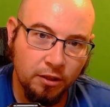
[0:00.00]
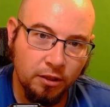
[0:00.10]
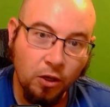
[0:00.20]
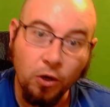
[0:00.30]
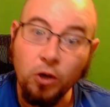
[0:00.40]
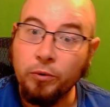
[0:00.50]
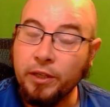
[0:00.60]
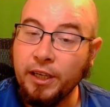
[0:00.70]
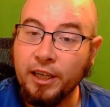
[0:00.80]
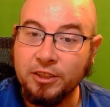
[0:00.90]
Oh,
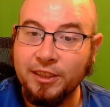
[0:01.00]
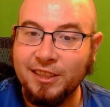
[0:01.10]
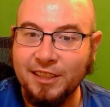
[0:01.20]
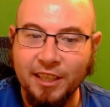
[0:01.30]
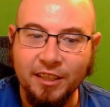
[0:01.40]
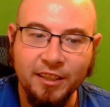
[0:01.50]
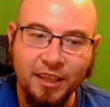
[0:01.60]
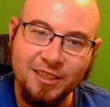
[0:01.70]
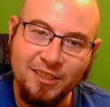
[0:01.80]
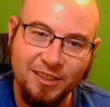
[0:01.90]
it actually stayed.
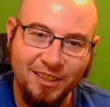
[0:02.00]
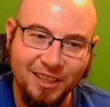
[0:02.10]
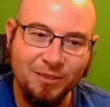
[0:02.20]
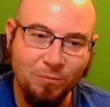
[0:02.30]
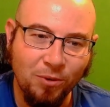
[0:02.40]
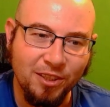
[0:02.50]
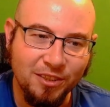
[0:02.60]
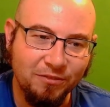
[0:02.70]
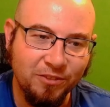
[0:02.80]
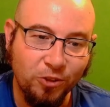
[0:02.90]
That's
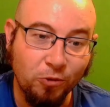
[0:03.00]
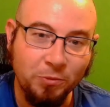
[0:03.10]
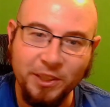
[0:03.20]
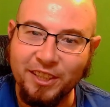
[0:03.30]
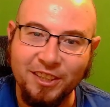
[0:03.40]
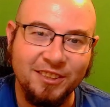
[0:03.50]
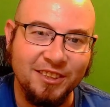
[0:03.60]
impressive. Normally it doesn't.